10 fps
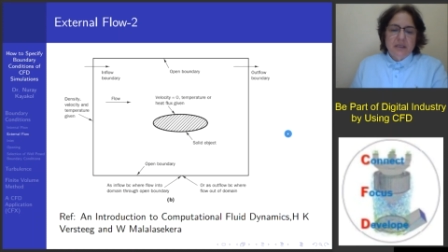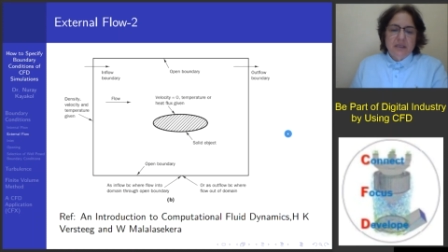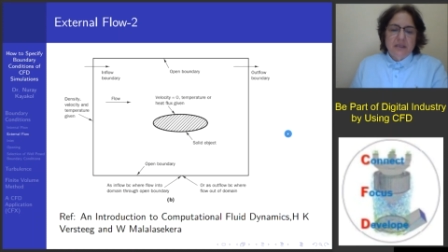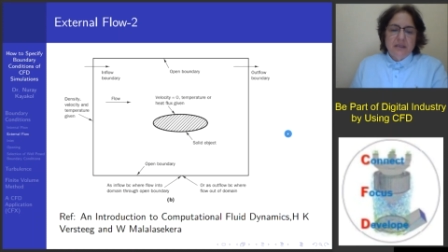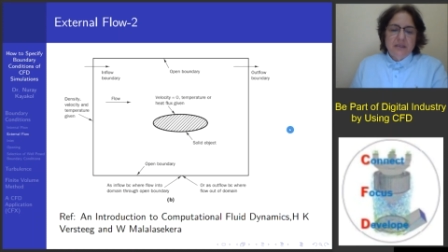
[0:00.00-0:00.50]

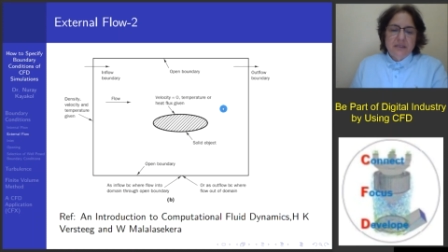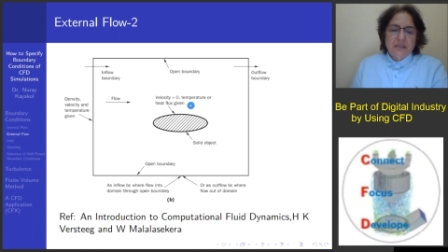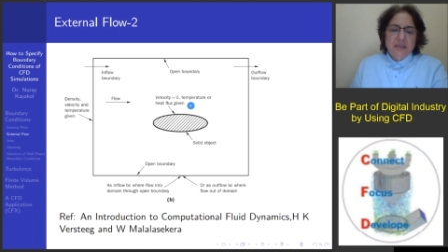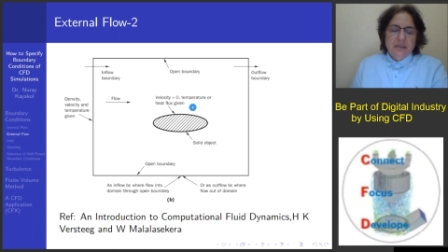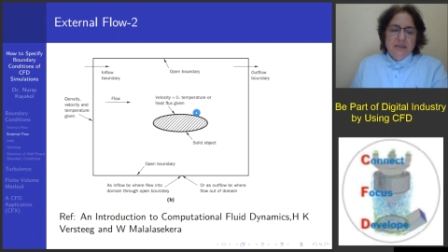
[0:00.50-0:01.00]
In this
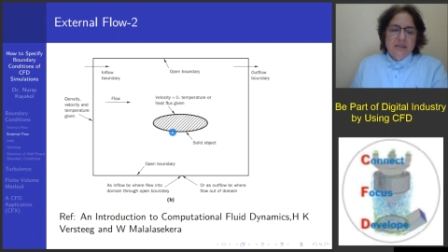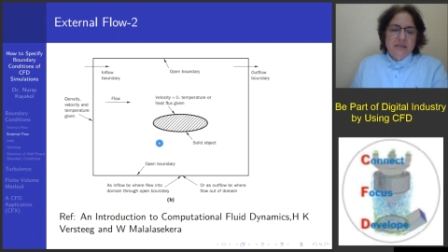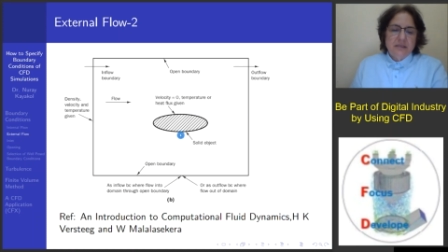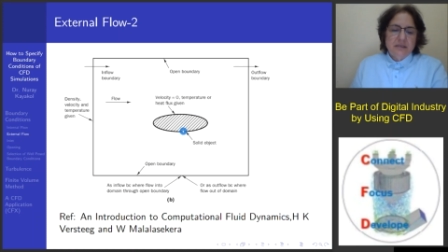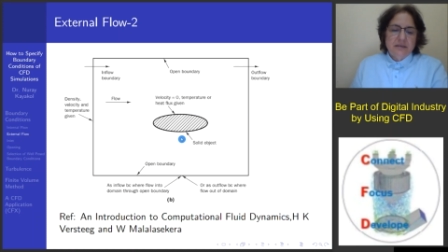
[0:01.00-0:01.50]

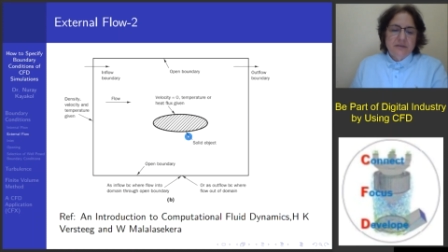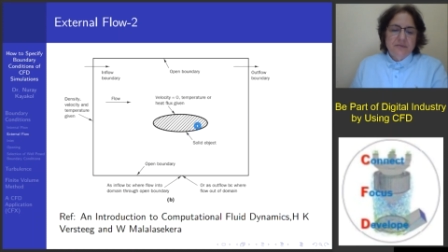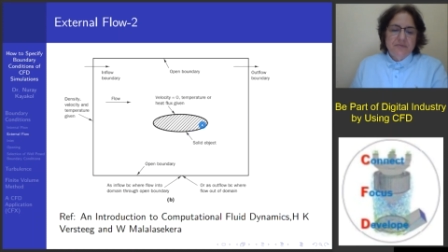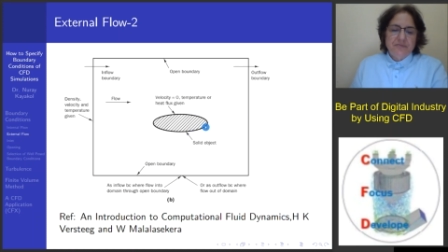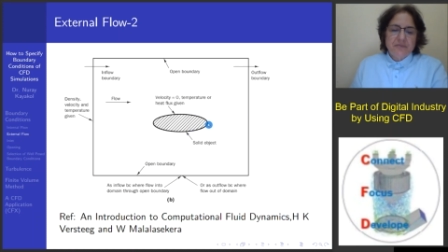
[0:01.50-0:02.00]
case,
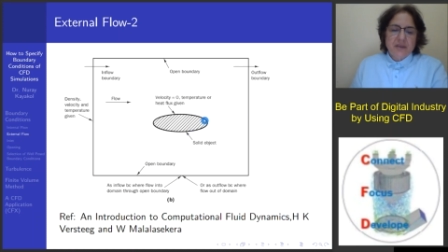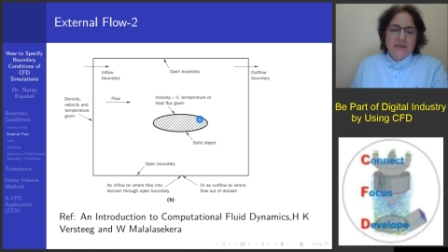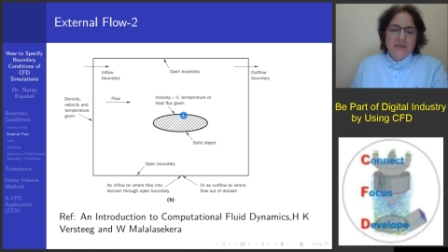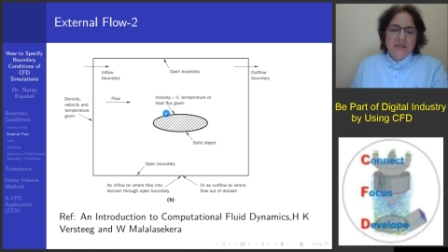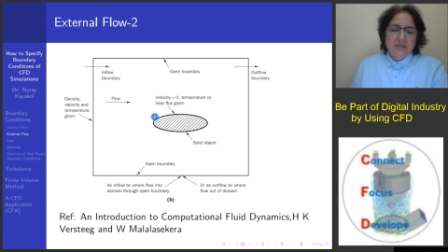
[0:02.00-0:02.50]

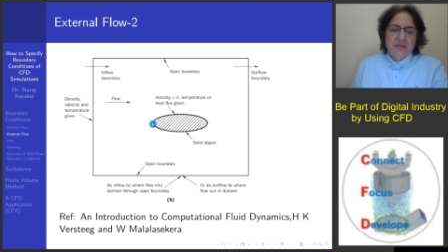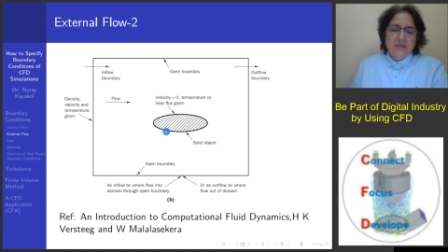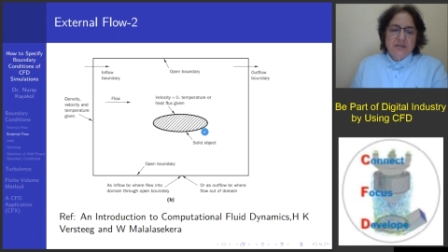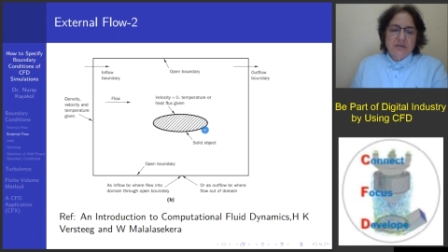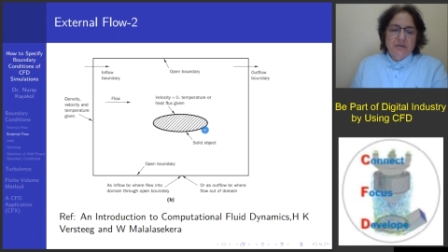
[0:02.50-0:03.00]
this is the
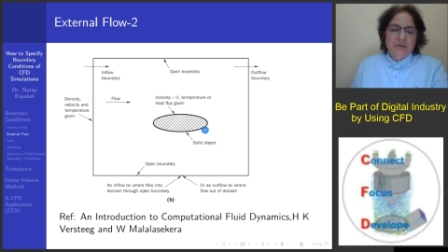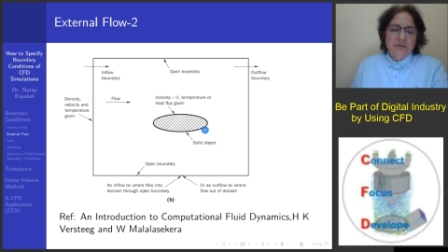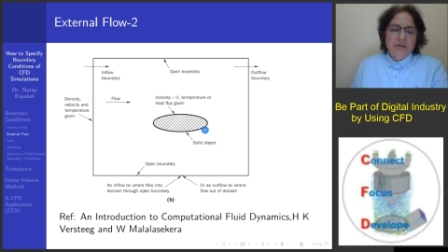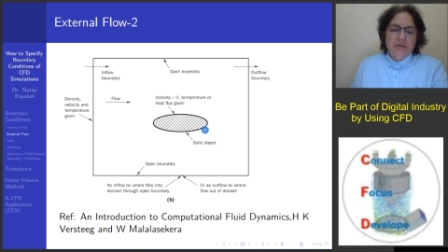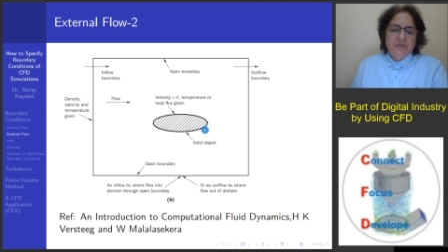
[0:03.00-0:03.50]
solid
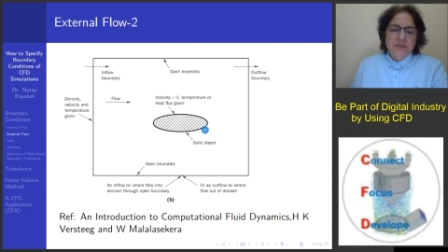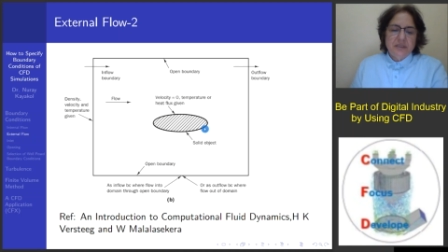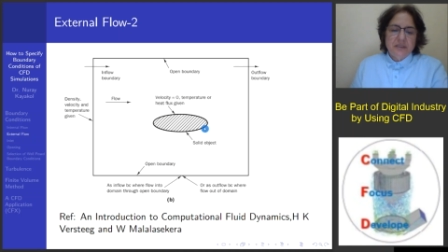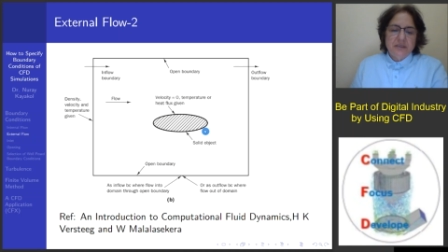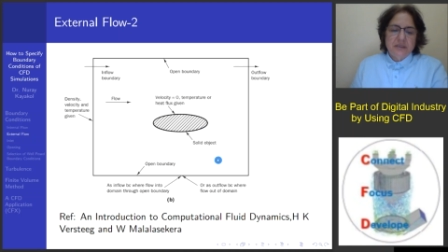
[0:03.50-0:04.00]

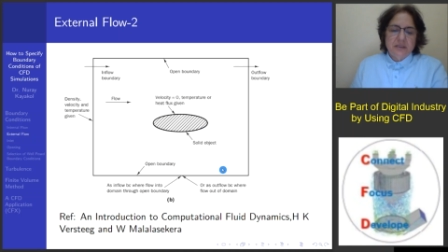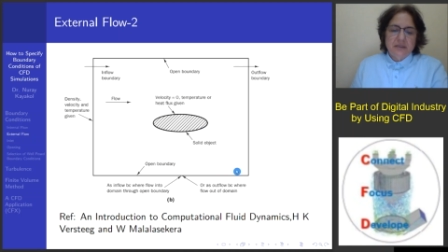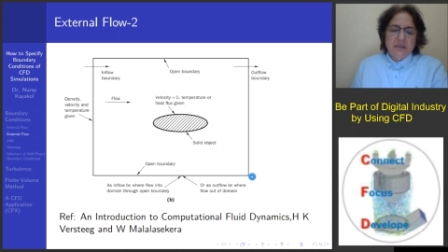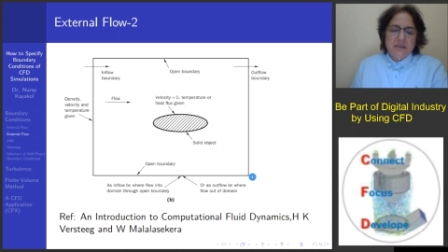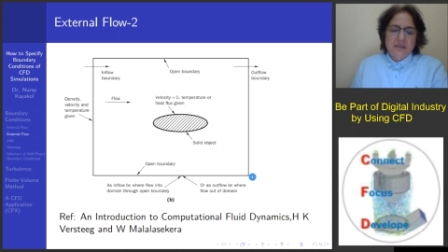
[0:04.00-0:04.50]
object and
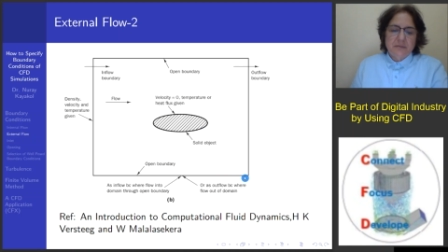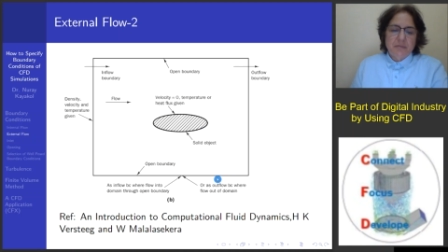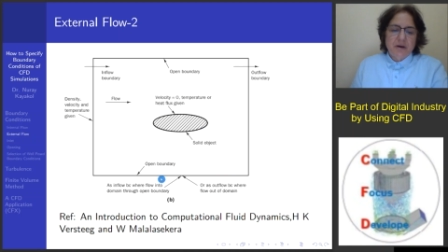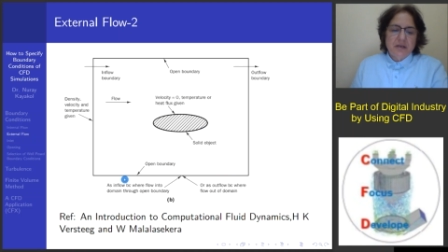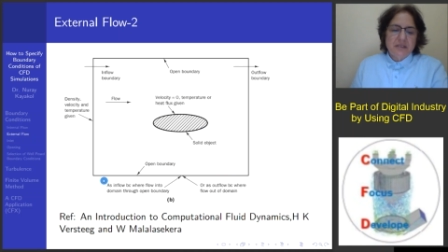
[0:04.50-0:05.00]
there is a
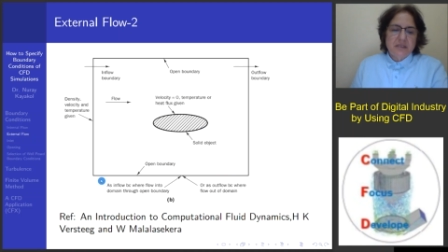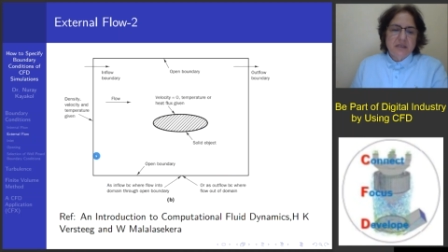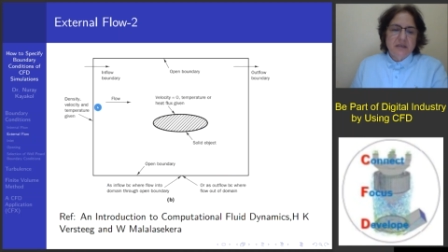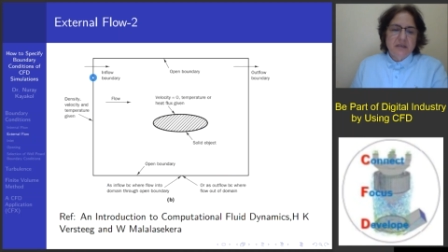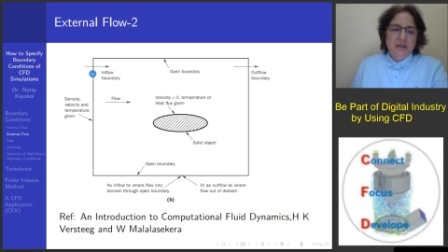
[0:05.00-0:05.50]
box
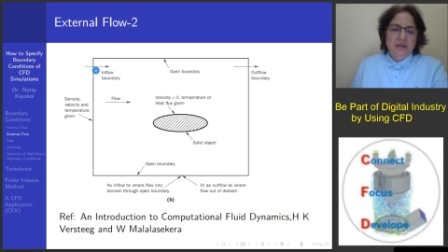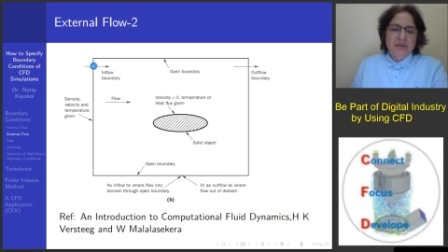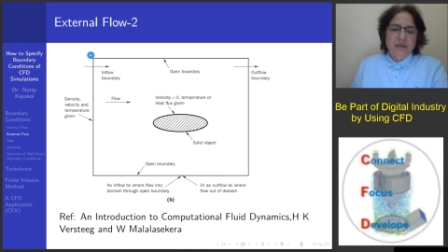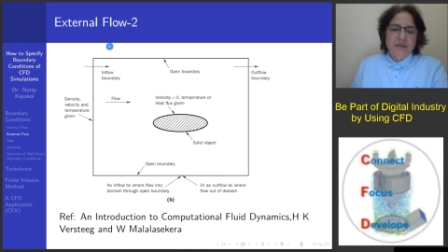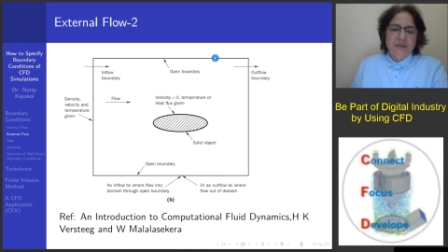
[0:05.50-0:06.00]

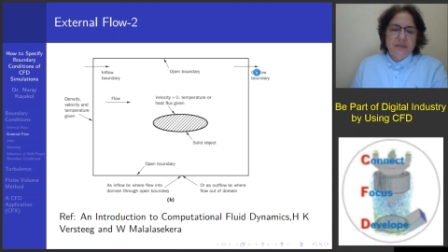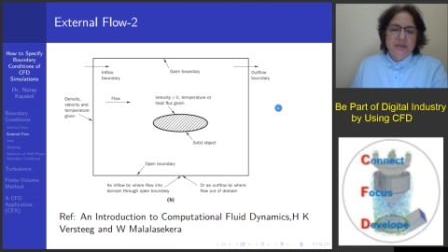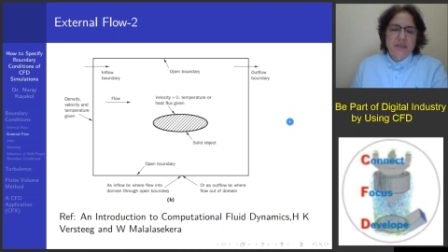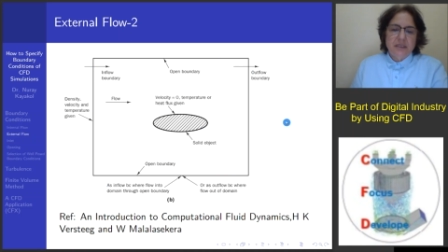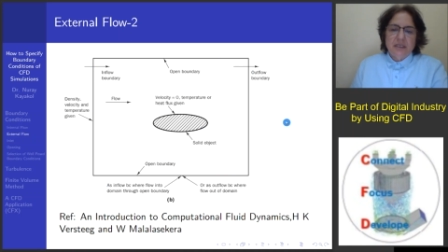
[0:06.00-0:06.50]
around it.
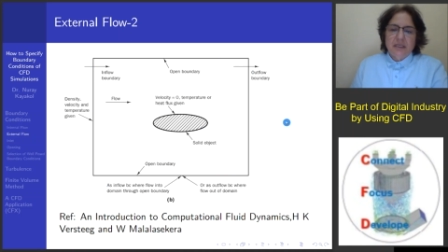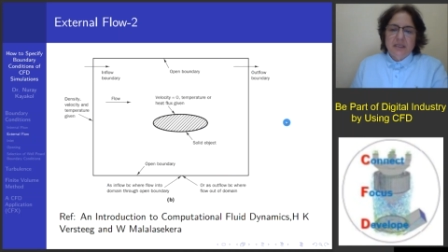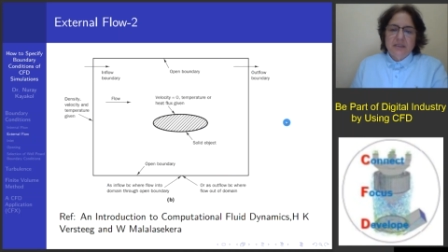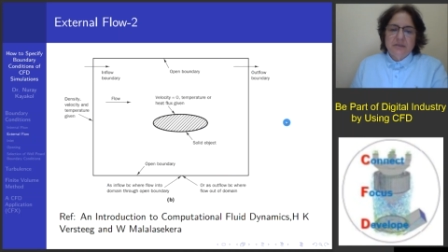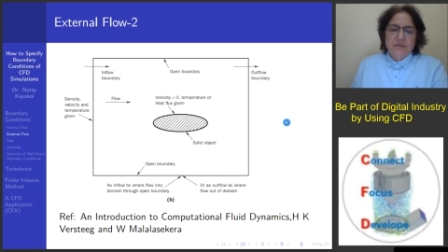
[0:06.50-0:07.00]

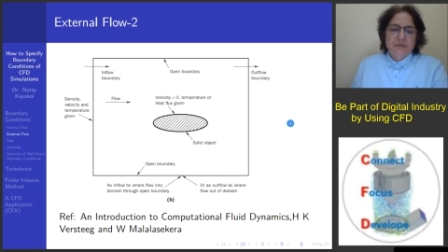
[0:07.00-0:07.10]
So